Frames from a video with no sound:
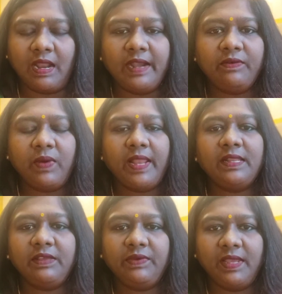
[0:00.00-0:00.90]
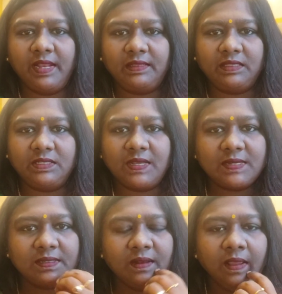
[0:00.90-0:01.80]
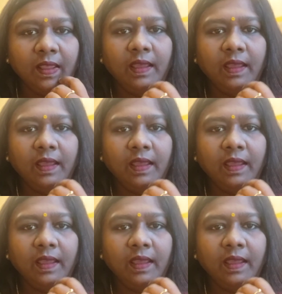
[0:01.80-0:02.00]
And while giving health education,